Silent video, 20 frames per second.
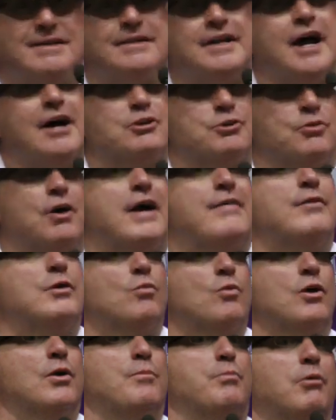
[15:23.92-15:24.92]
Now,
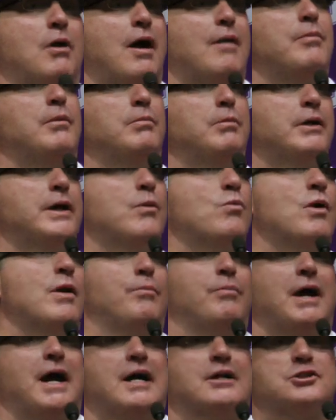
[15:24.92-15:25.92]
Trayvon would have probably
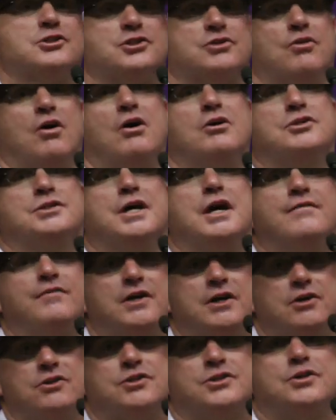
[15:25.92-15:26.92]
went back to strong
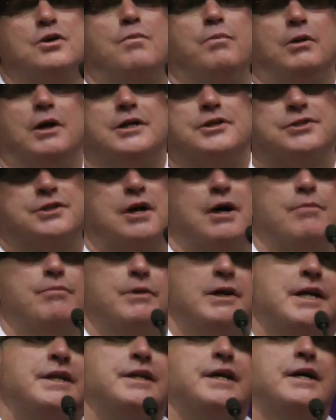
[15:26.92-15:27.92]
safety. He'll still play
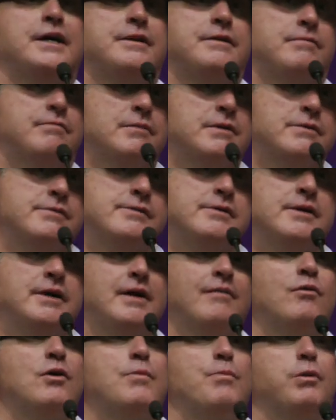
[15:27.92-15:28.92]
some. He did.
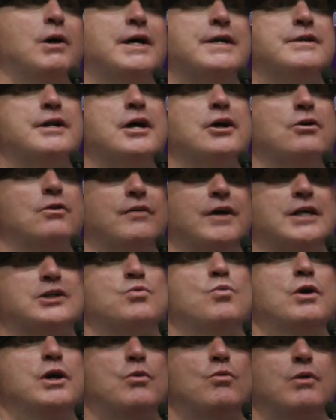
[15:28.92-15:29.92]
If we played nickel,
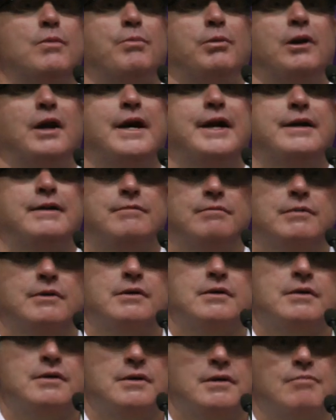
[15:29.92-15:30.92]
that's what he would have played.
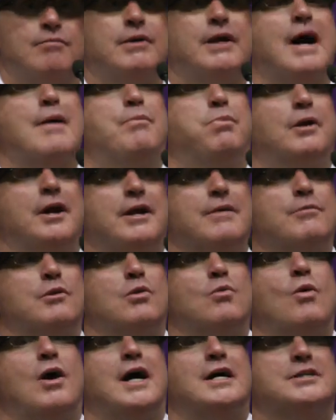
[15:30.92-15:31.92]
But I played him
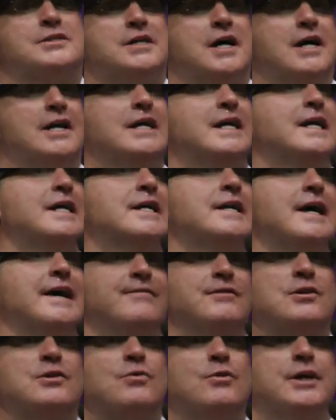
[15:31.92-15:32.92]
to the wide side, and he didn't
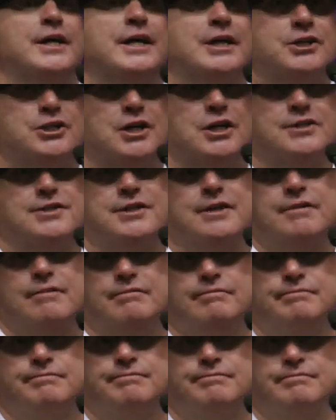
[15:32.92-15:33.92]
have to do any
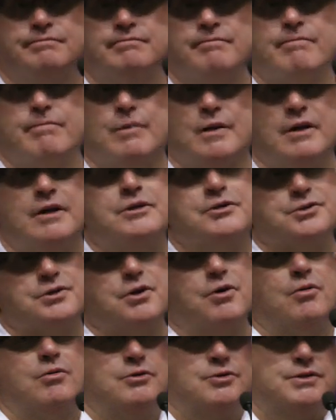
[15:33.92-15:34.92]
adjusting. And
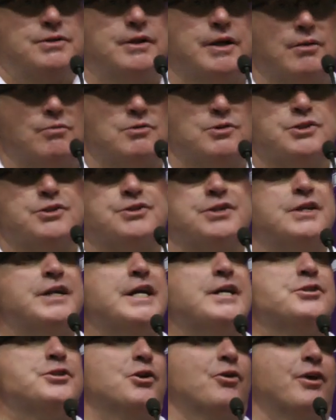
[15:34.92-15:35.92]
so it was just an
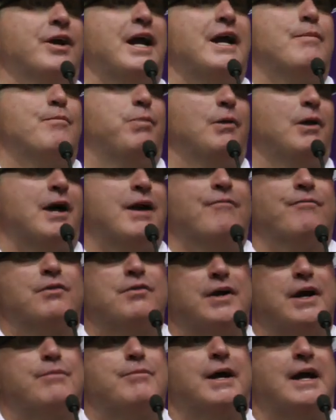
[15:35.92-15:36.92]
easier game plan
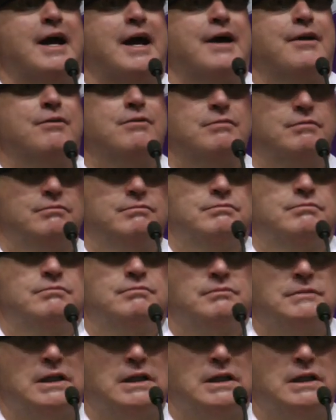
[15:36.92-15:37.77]
for them to handle.